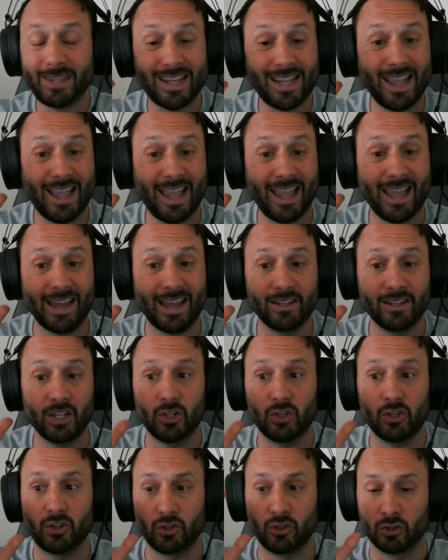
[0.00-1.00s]
and
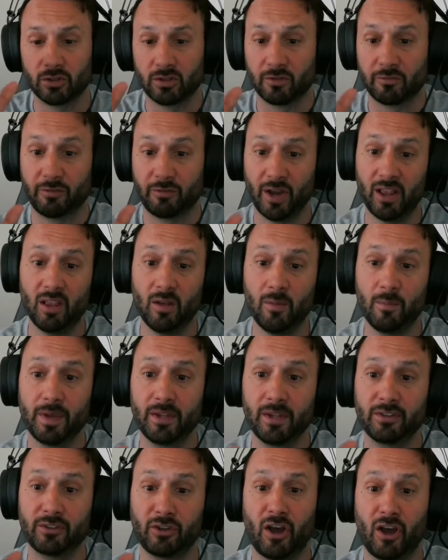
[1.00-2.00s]
your
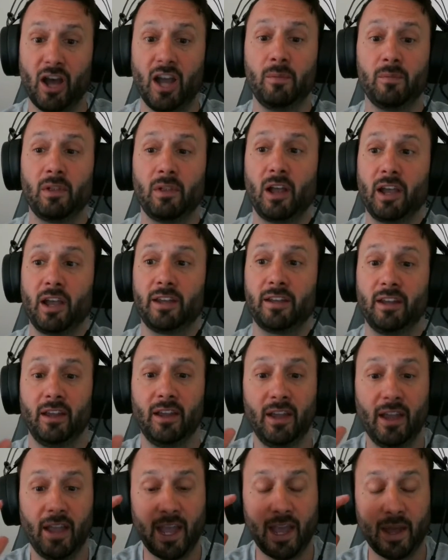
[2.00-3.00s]
development timeline
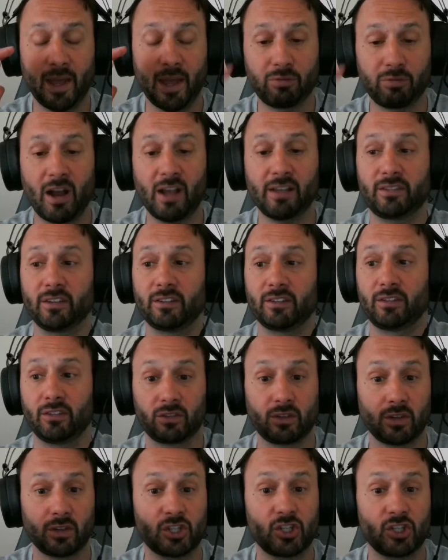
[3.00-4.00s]
and process is
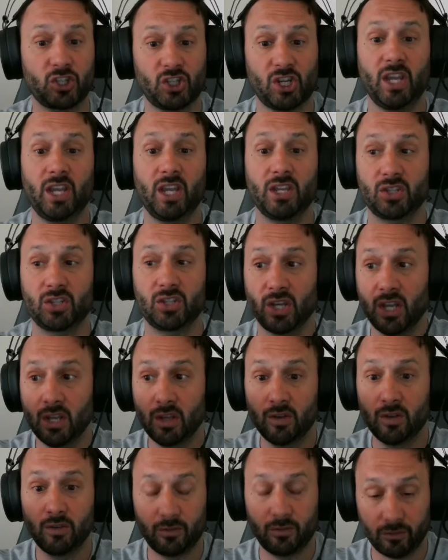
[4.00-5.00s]
going to change
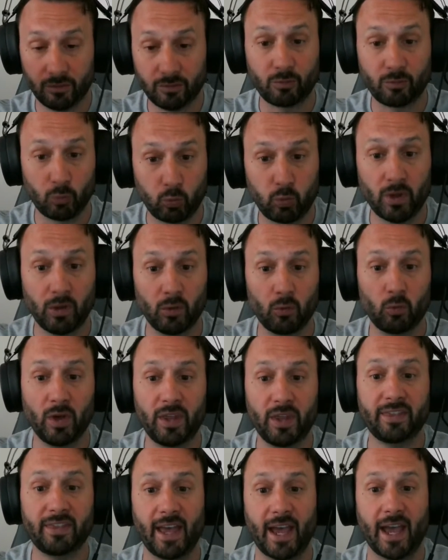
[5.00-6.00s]

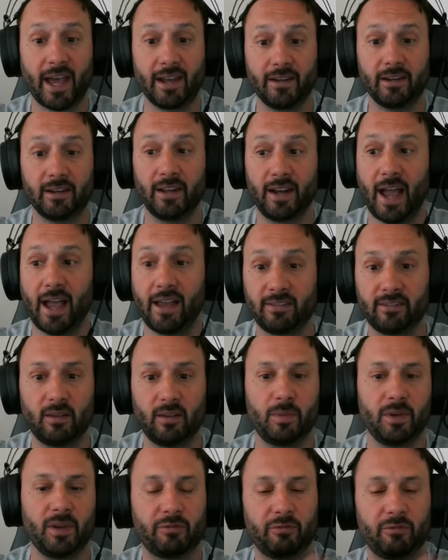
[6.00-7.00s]
with that. It has to
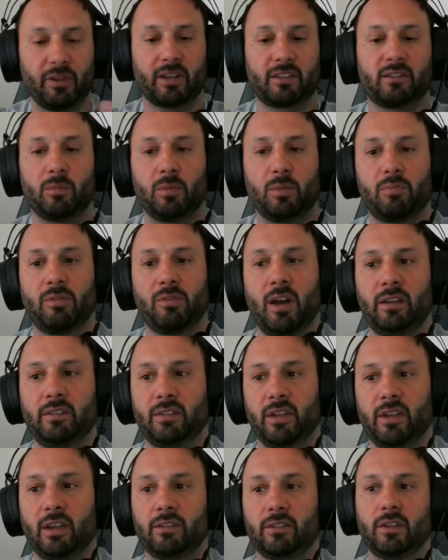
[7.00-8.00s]
be a flexible
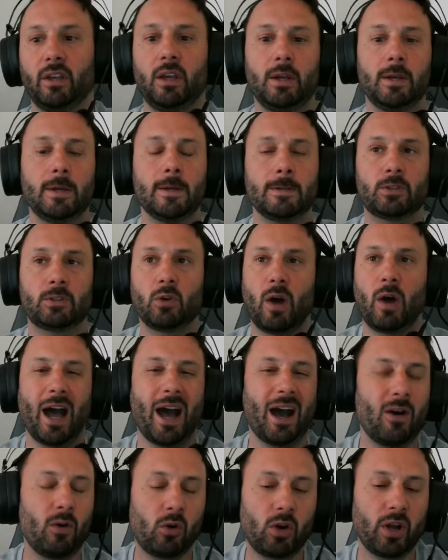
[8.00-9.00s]
process. So
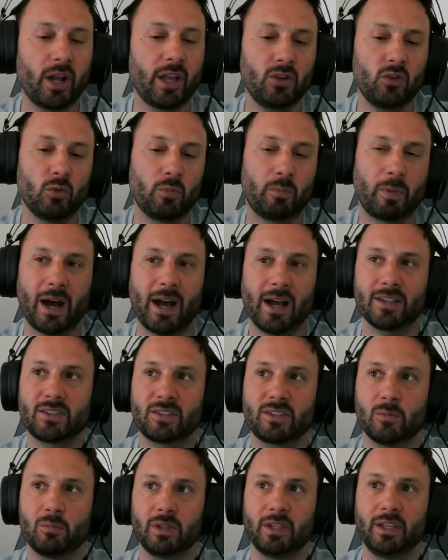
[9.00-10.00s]
how can you
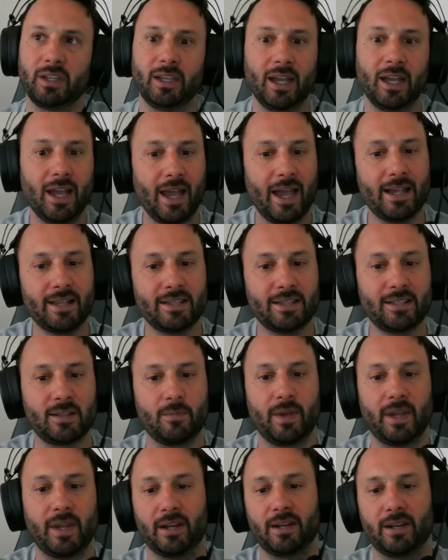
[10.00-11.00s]
possibly
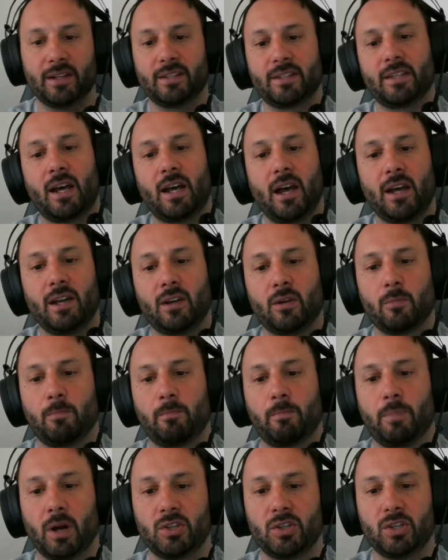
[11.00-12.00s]
estimate an entire
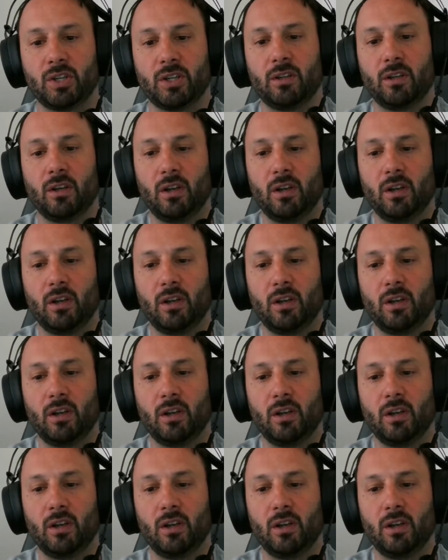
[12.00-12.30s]
budget